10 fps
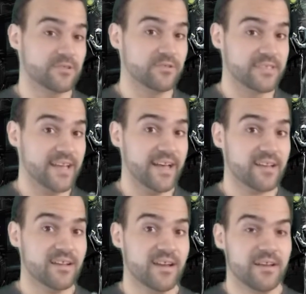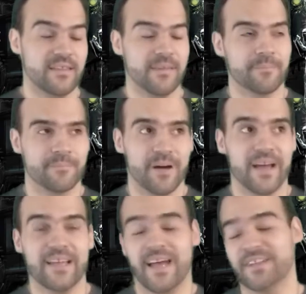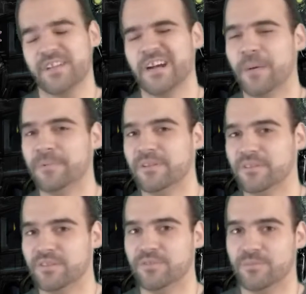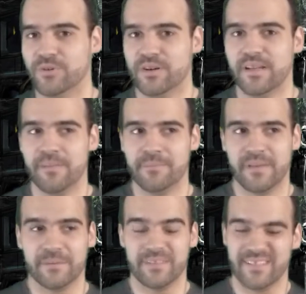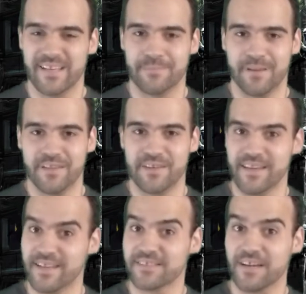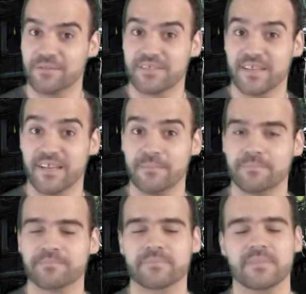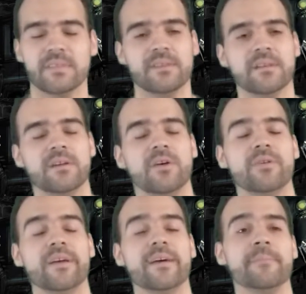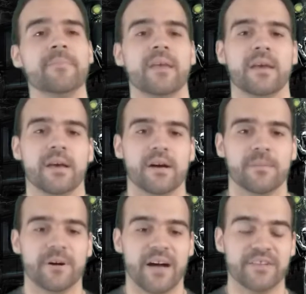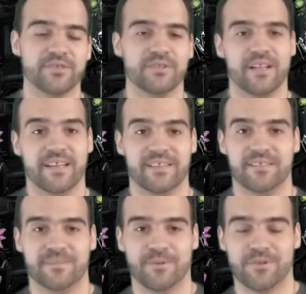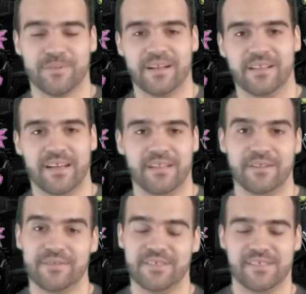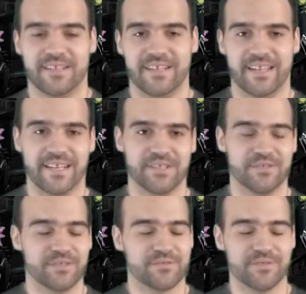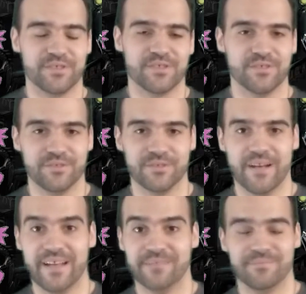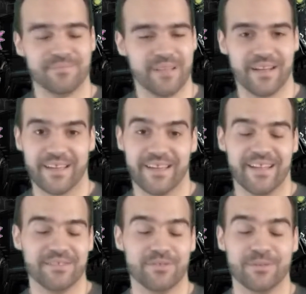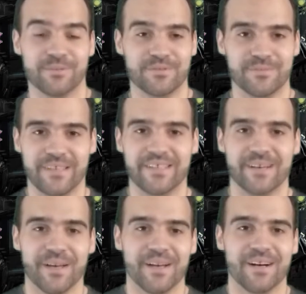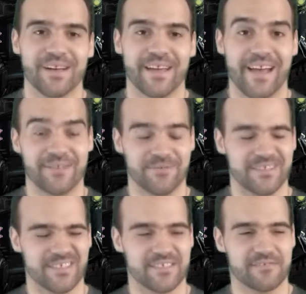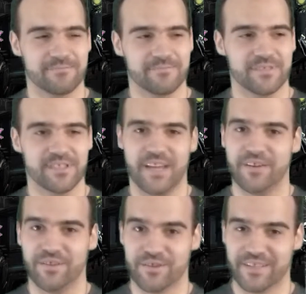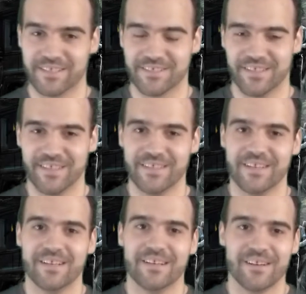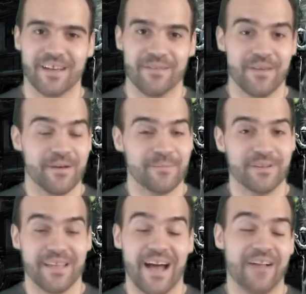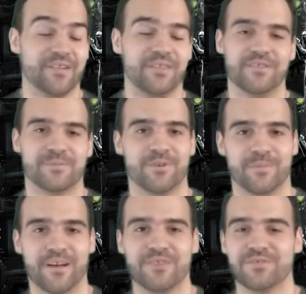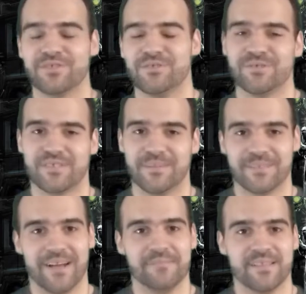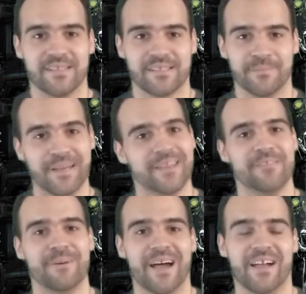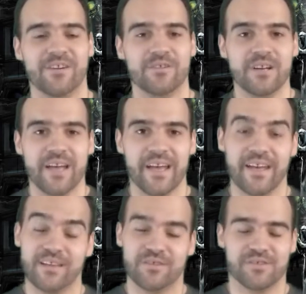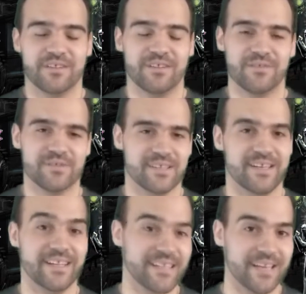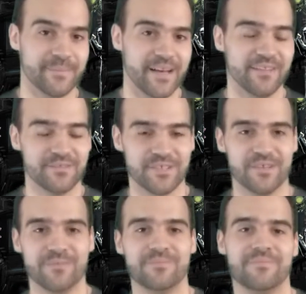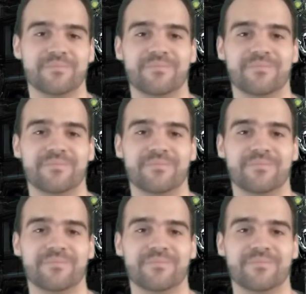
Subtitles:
physical attack, that might actually help it a little more and be able to take better hits, I would say. Okay, but I do like this Pokemon a lot. I love the design. Actually, it looks really cool and again adorable to me. Okay, as well as a scary look, like I said. Okay. But yeah, I love this Pokemon. I usually use it sometimes in competitive battle, and also I love using it in game battle too.